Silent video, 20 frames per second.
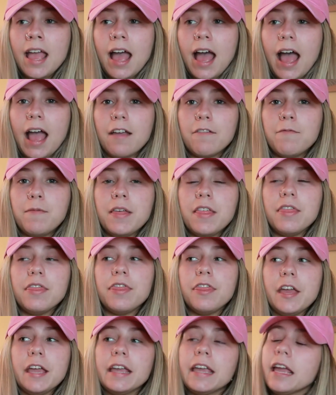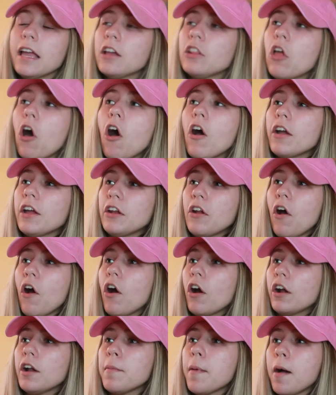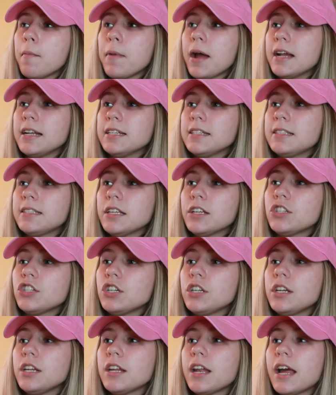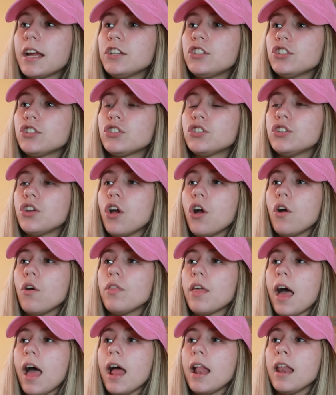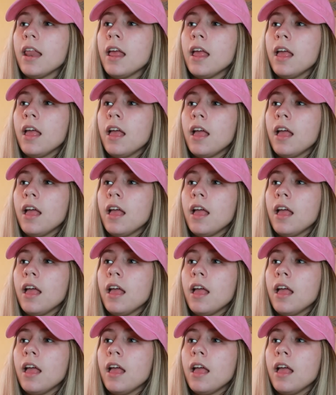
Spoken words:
I've been thinking long and hard about my decision, and I just know that